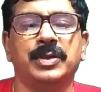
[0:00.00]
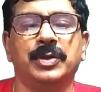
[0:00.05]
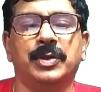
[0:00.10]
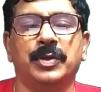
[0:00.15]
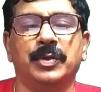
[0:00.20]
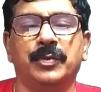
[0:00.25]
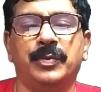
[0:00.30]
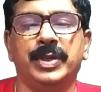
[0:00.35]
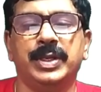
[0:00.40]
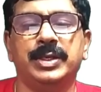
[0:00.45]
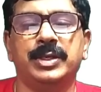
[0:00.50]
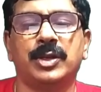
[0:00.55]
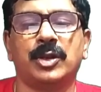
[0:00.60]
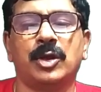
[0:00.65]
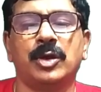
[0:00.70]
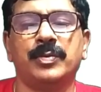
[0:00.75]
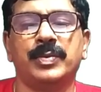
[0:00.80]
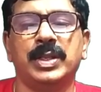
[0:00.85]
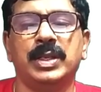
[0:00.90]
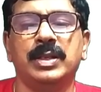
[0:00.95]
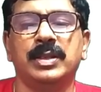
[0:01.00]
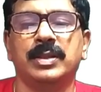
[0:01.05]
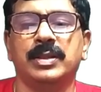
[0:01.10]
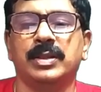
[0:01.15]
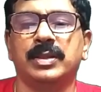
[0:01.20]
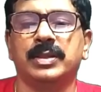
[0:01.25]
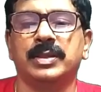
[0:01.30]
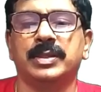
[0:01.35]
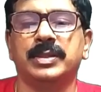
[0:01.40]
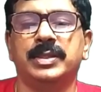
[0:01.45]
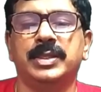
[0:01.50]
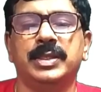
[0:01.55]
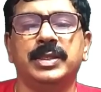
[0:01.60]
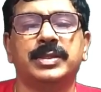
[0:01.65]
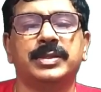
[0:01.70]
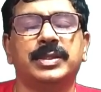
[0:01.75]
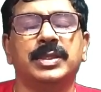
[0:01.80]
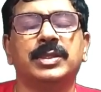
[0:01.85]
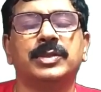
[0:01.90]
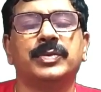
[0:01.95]
withdrawal, these
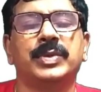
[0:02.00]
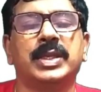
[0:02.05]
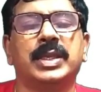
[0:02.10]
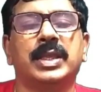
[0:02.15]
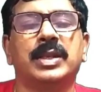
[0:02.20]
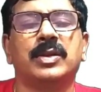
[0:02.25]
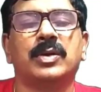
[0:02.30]
things we can